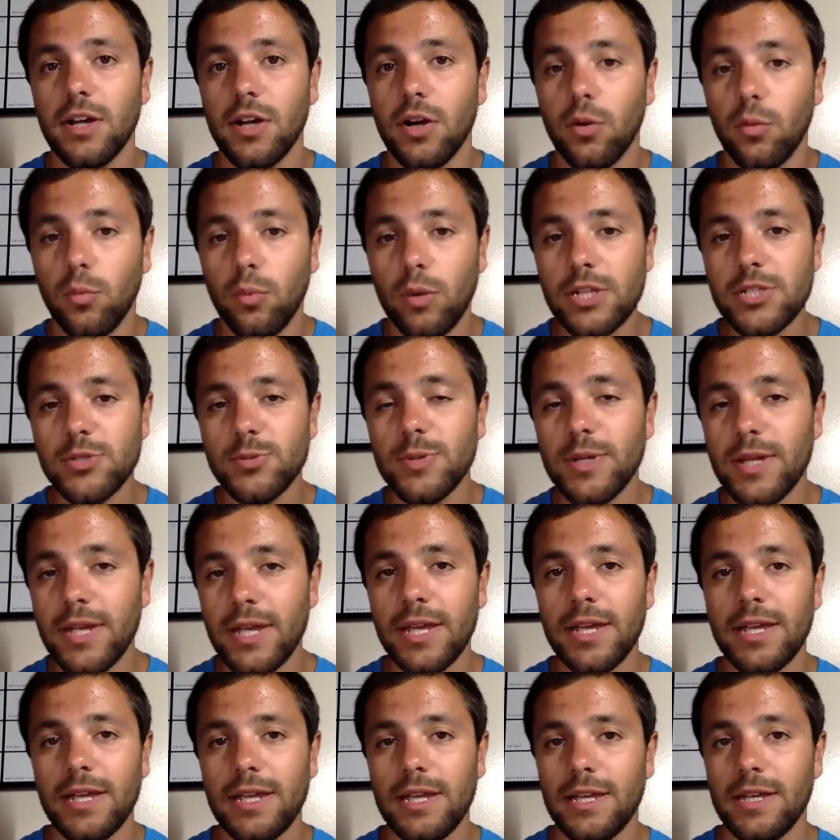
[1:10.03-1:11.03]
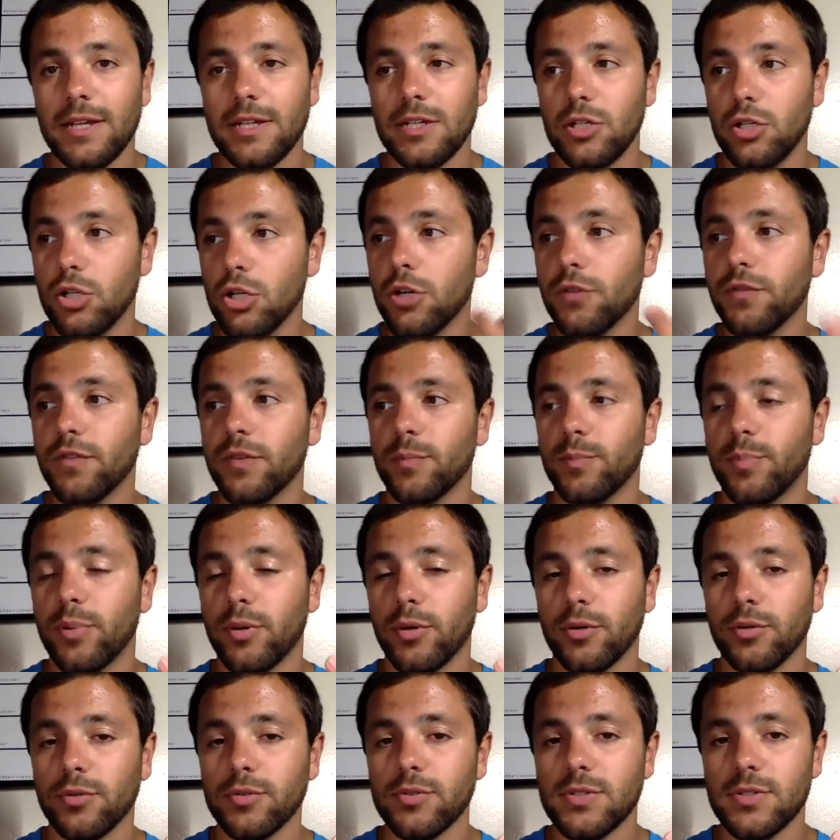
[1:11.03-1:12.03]
Once we get a nerve
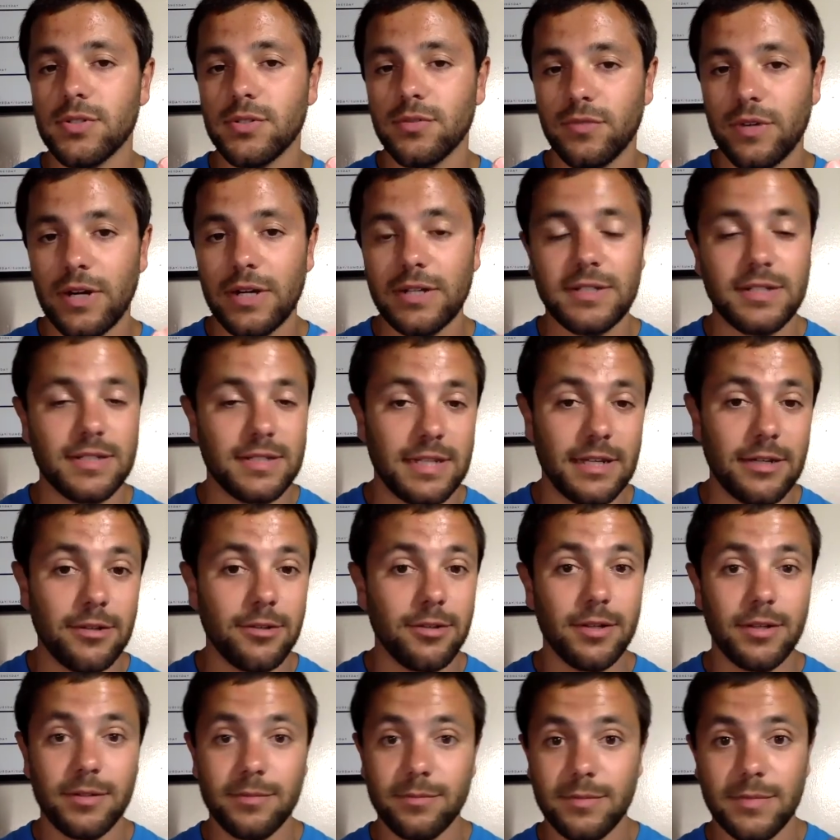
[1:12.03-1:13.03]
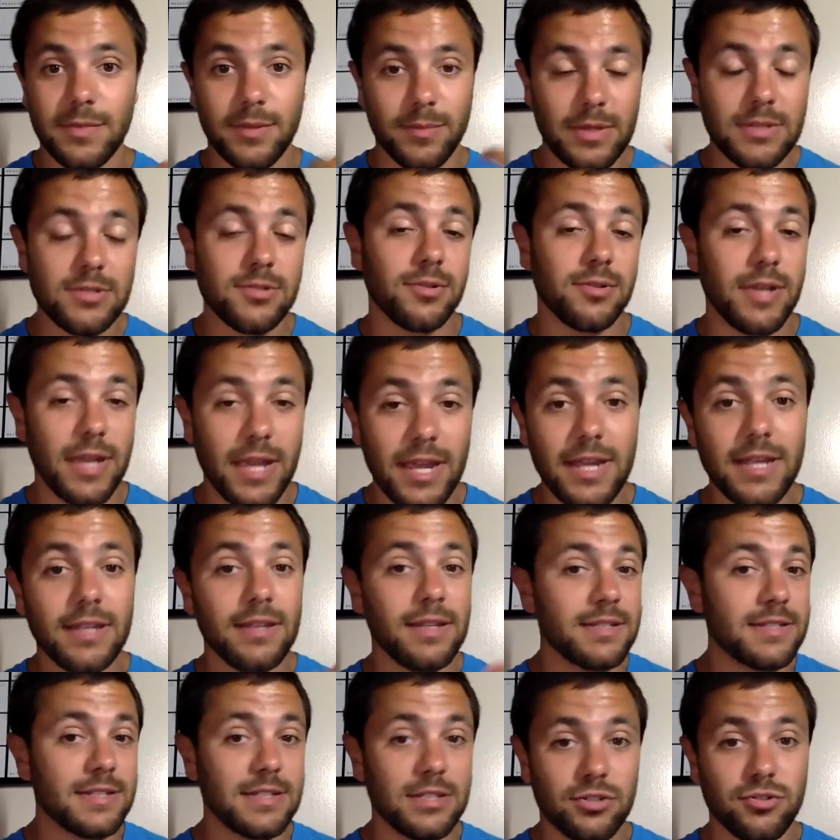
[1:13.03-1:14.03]
impulse, right, to tell the muscle, hey, let's
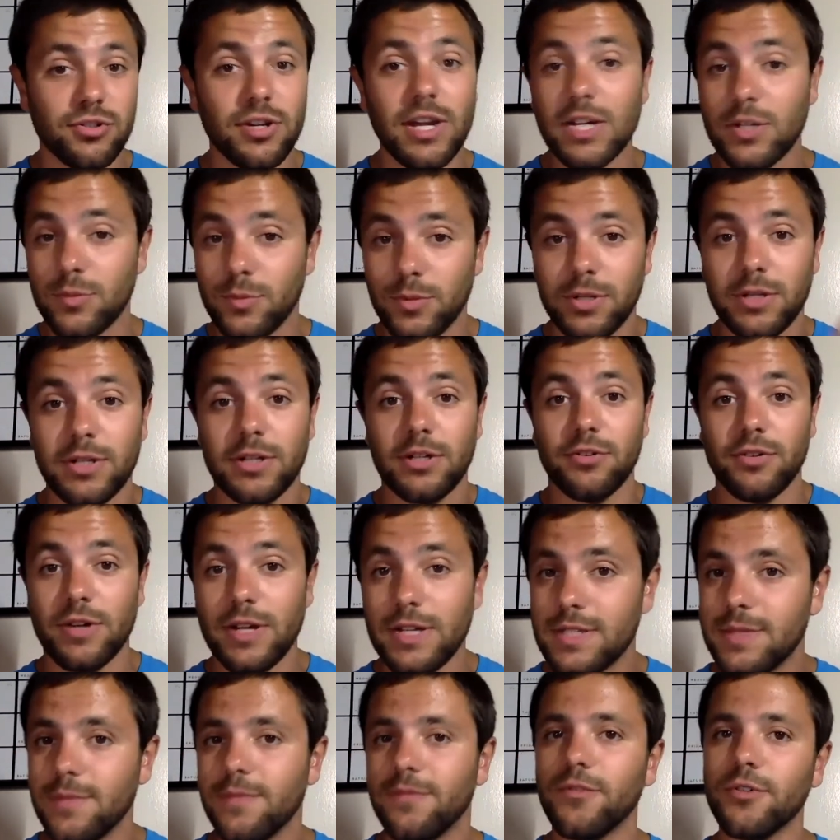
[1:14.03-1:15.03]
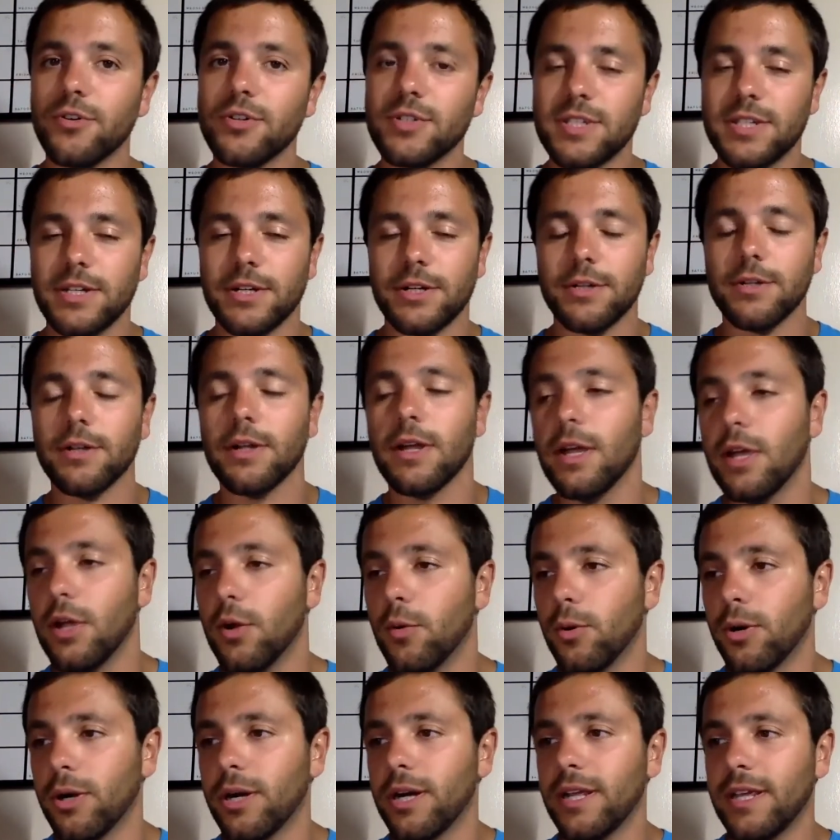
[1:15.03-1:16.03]
contract, we're going to create some force here,
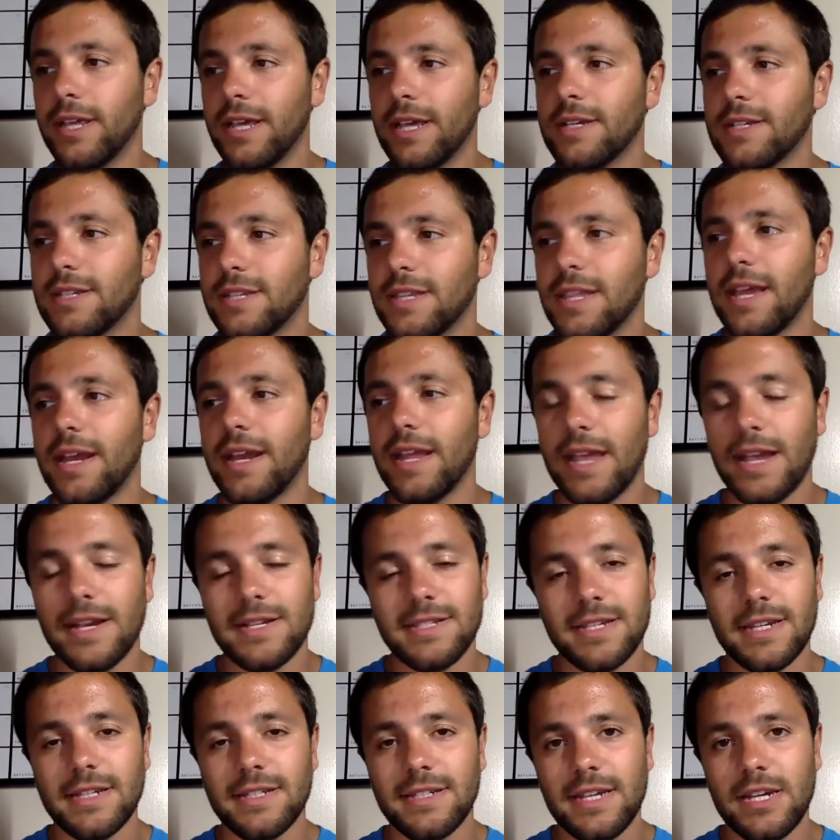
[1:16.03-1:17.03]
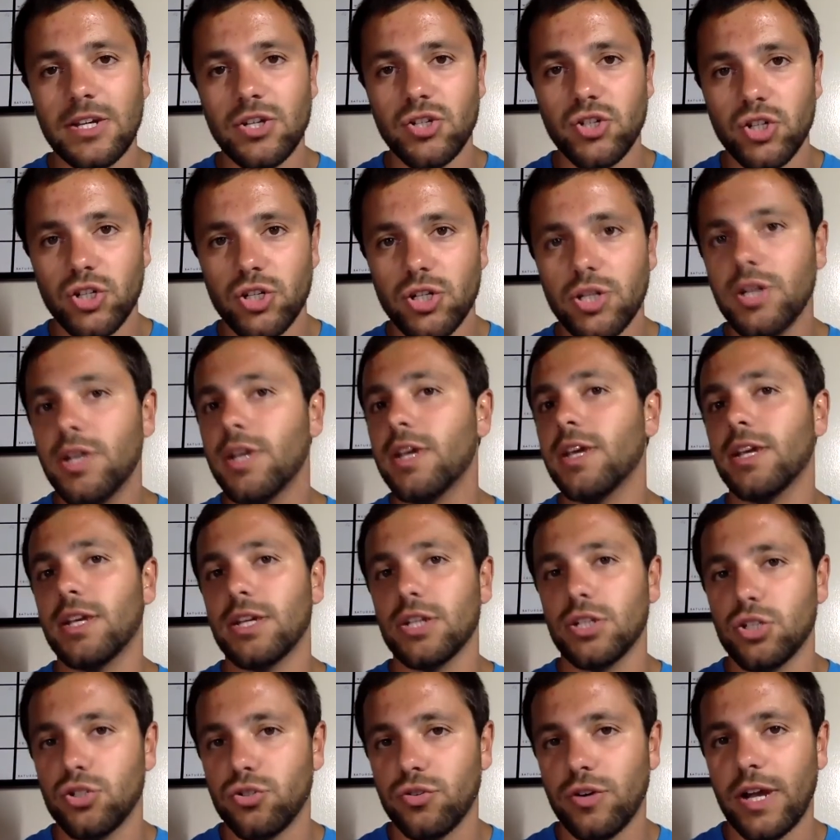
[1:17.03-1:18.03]
we're going to get into that excitation,
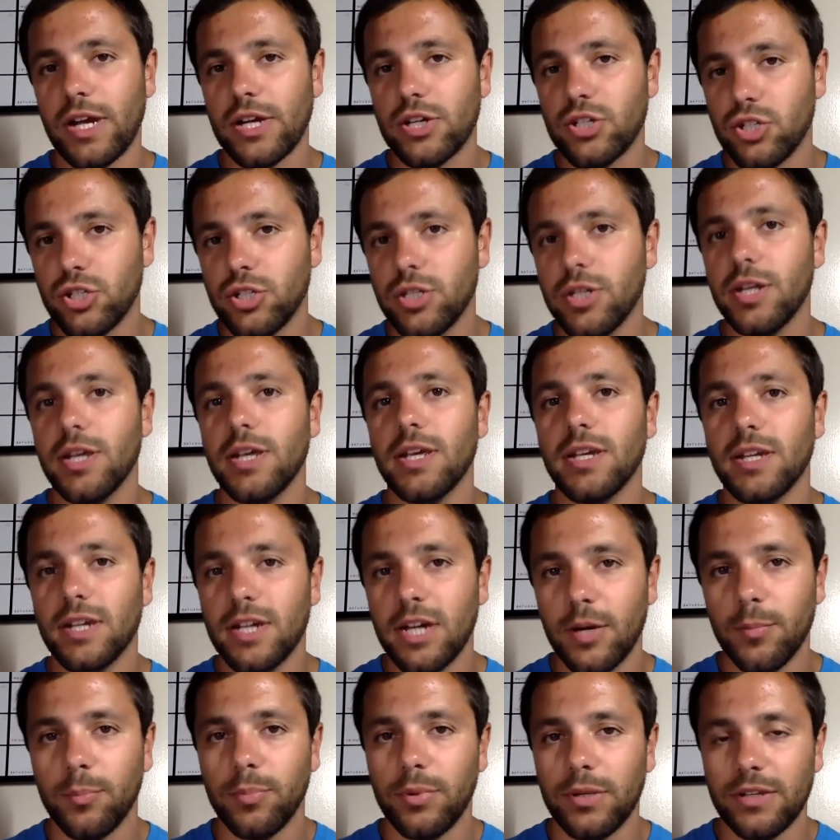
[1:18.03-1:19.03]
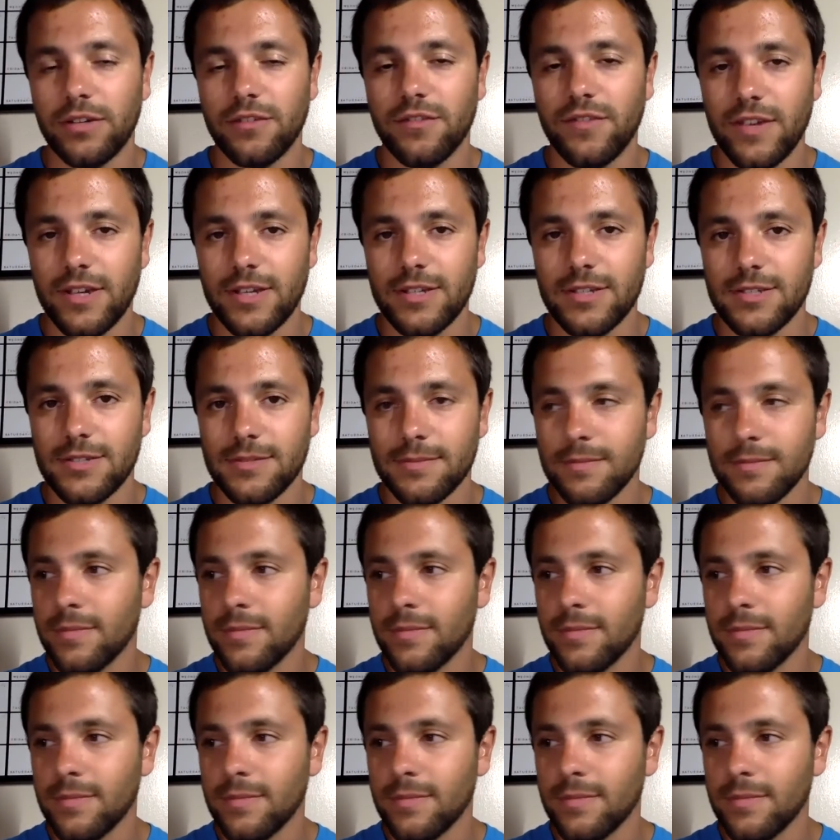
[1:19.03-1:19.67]
contraction, coupling phase.